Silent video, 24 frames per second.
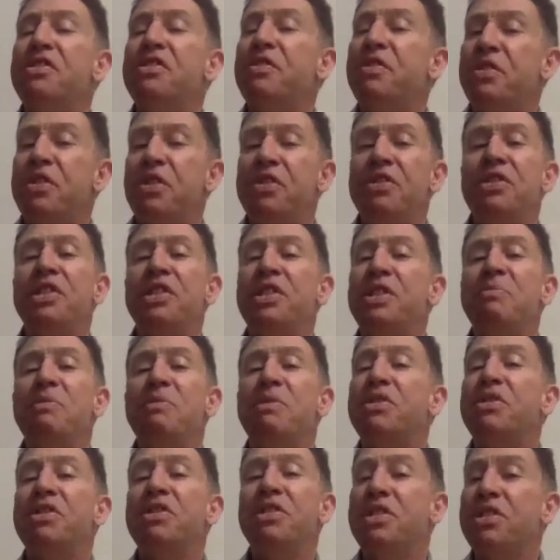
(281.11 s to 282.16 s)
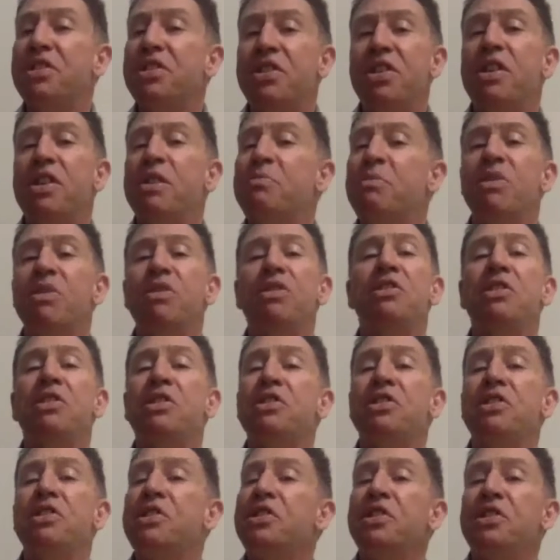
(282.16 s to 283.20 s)
learning experience design
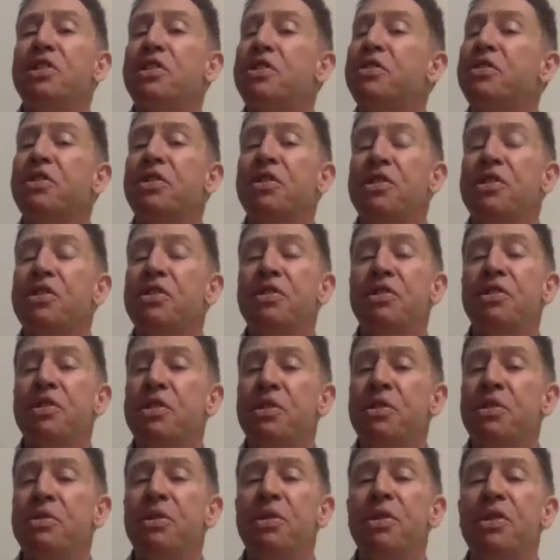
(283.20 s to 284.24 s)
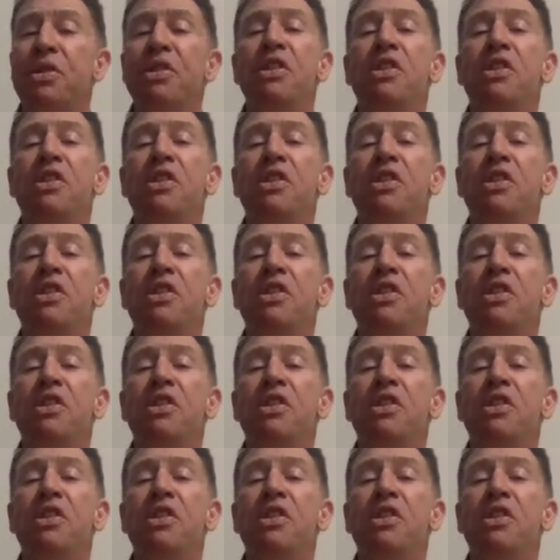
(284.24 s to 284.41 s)
process, to sit there and go, so